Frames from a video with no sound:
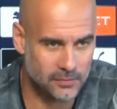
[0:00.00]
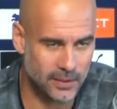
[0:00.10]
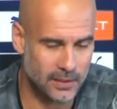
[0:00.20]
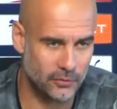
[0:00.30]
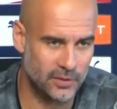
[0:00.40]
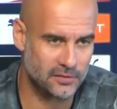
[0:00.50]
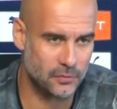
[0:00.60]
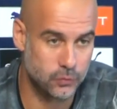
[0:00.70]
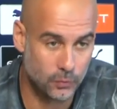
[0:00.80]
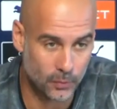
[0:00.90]
in my career as a
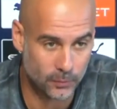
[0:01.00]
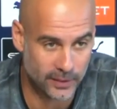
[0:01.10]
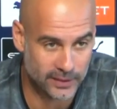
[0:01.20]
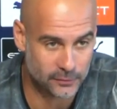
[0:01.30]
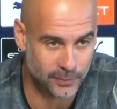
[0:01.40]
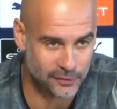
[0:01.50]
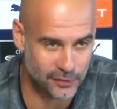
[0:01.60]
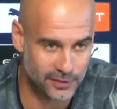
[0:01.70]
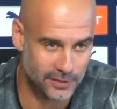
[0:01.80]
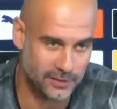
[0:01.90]
football player,
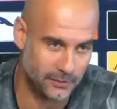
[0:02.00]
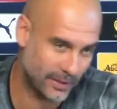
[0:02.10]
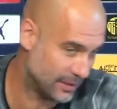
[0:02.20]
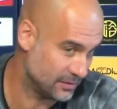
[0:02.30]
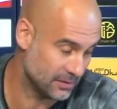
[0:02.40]
especially, and the manager.